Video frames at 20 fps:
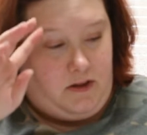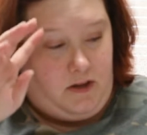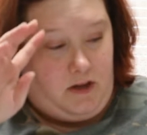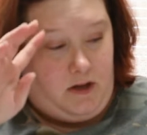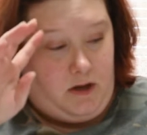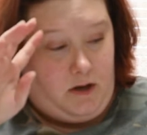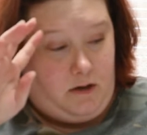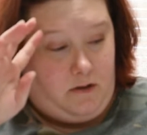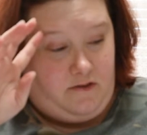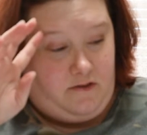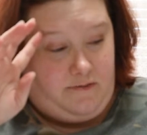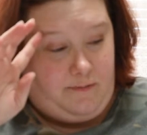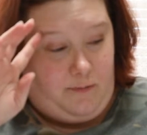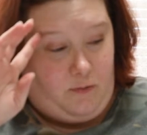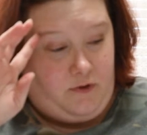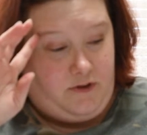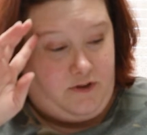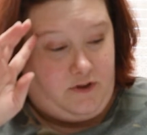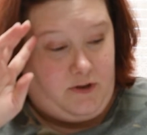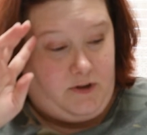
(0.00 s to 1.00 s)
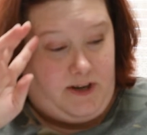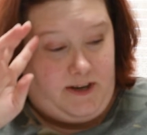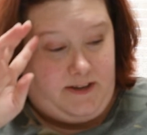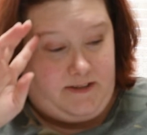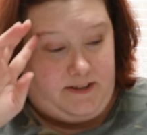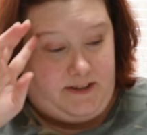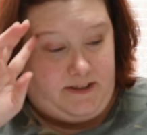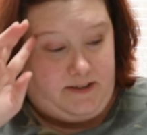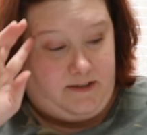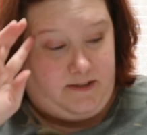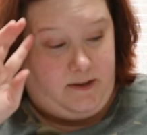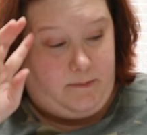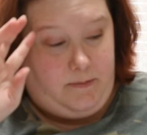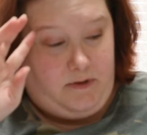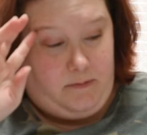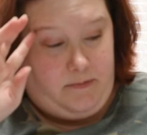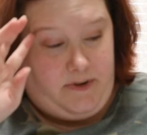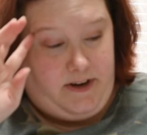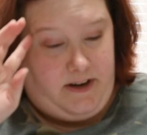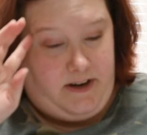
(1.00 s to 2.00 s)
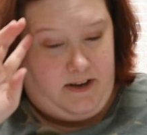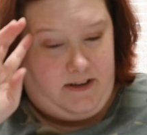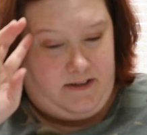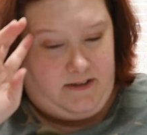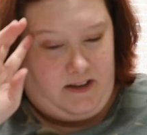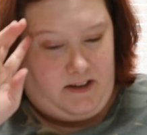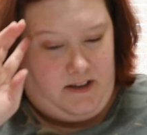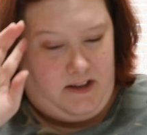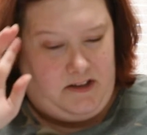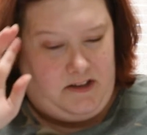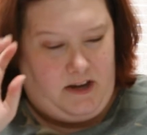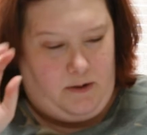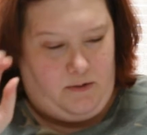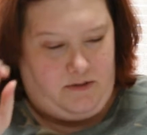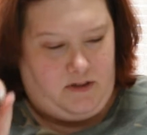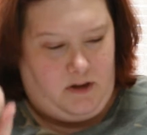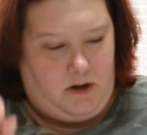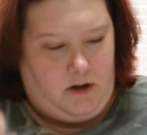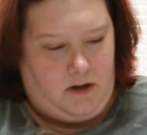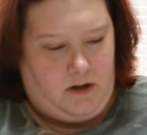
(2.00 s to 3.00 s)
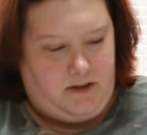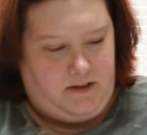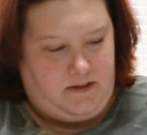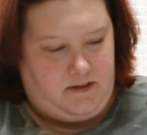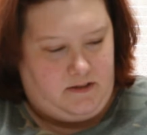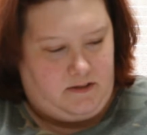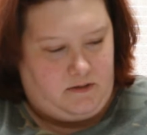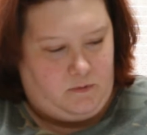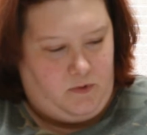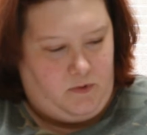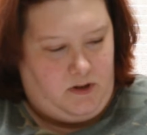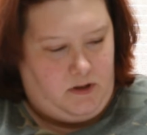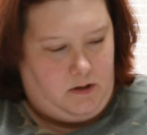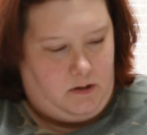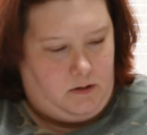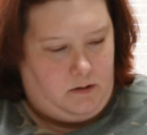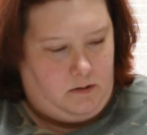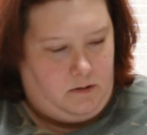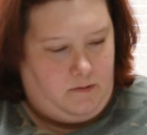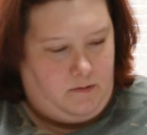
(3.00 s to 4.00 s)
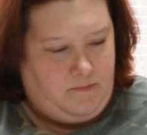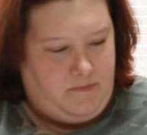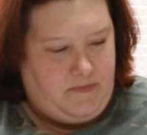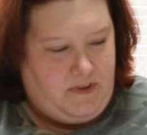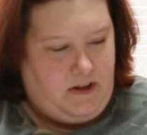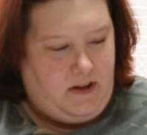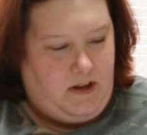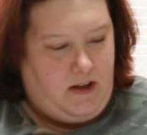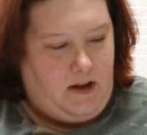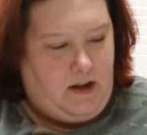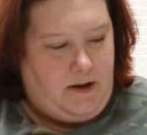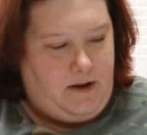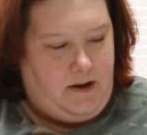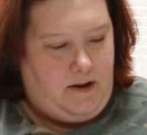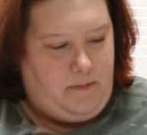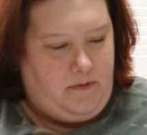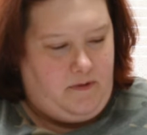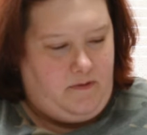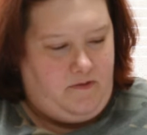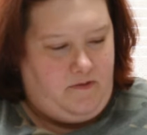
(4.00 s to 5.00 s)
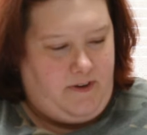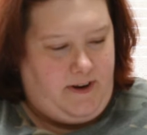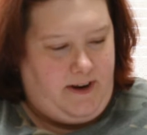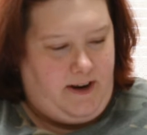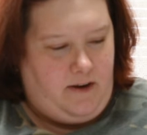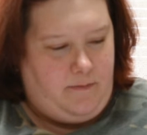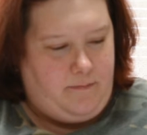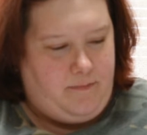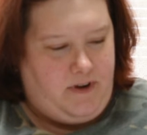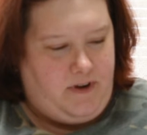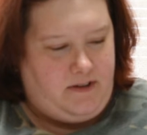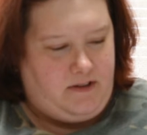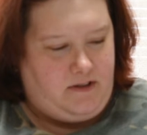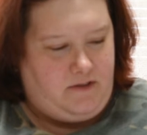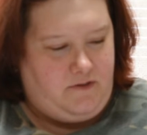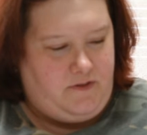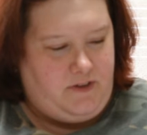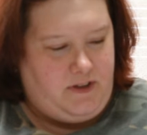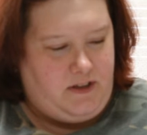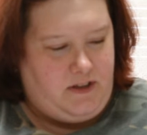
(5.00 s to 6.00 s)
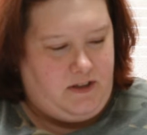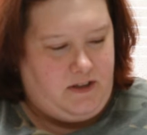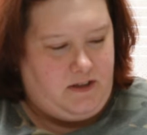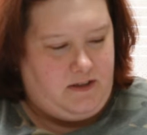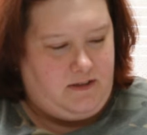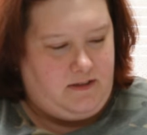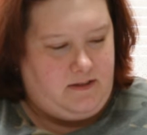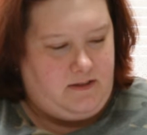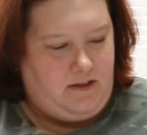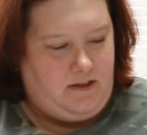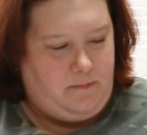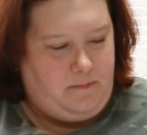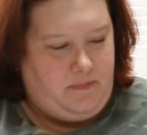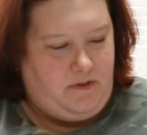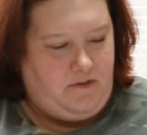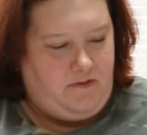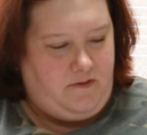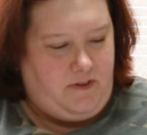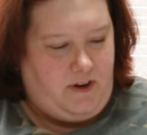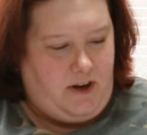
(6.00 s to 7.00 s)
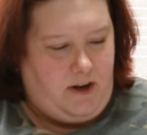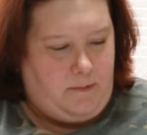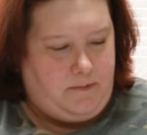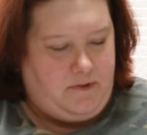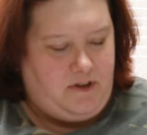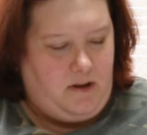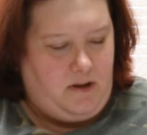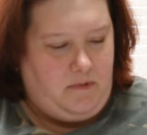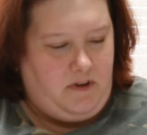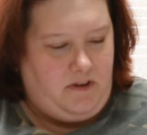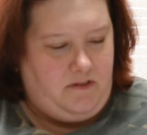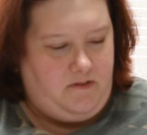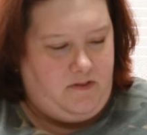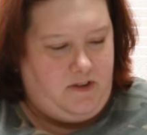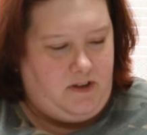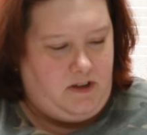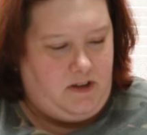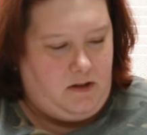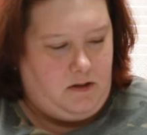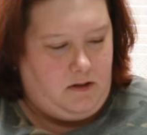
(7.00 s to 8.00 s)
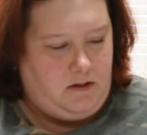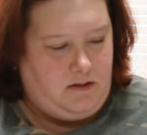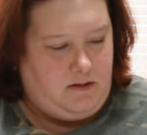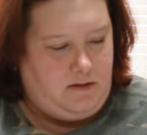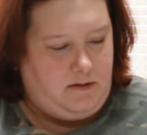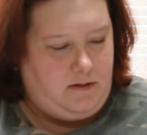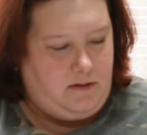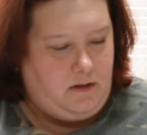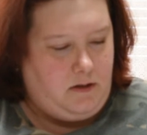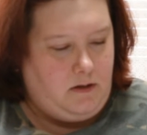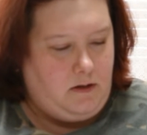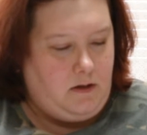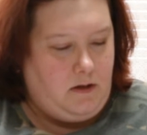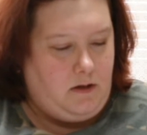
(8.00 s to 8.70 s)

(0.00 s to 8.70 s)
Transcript: The e.l.f. Moisturizing Sleeping Mask, I think that was August as well. Nip and Fab Bust Fix, Nip and Fab Tummy Fix.